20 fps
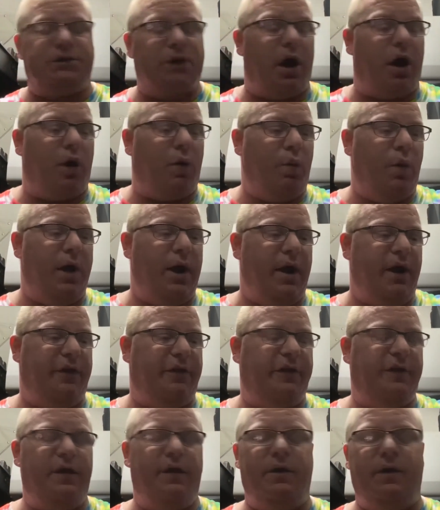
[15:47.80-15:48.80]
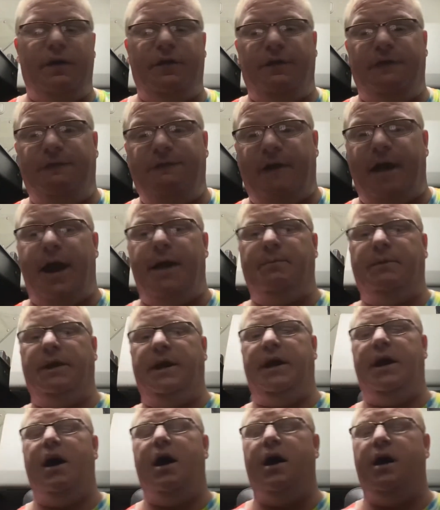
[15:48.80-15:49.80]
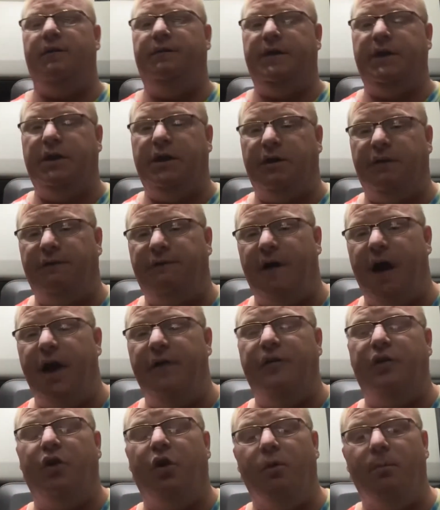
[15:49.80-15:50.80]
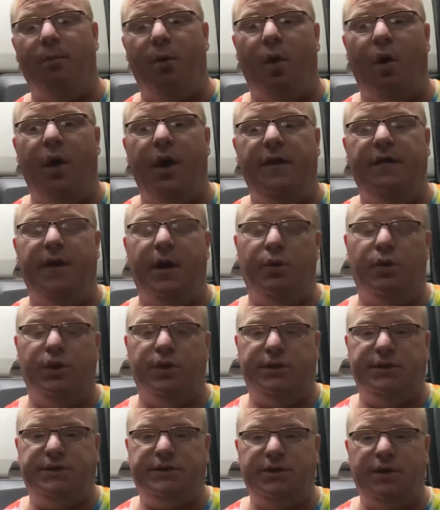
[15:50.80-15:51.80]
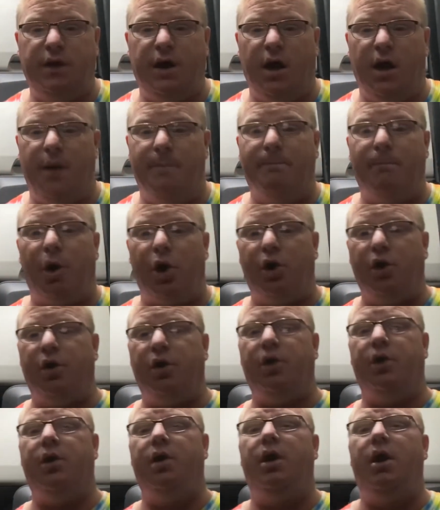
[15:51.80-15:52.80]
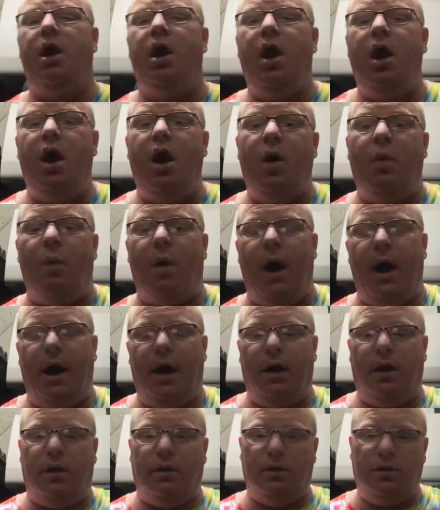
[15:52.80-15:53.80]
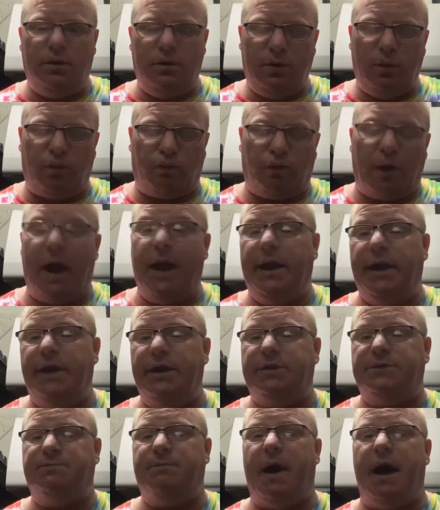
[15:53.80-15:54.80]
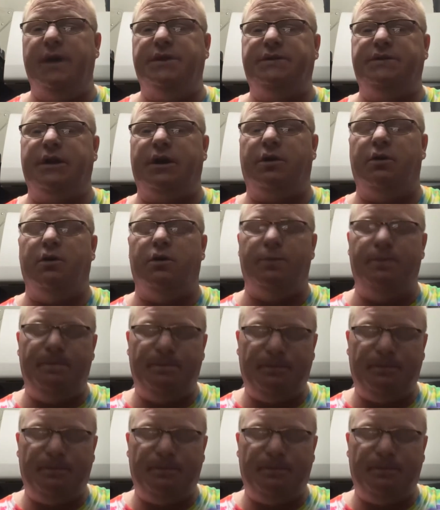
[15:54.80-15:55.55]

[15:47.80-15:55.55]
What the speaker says: are with the family of the little 5-year-old boy that was murdered while riding his bicycle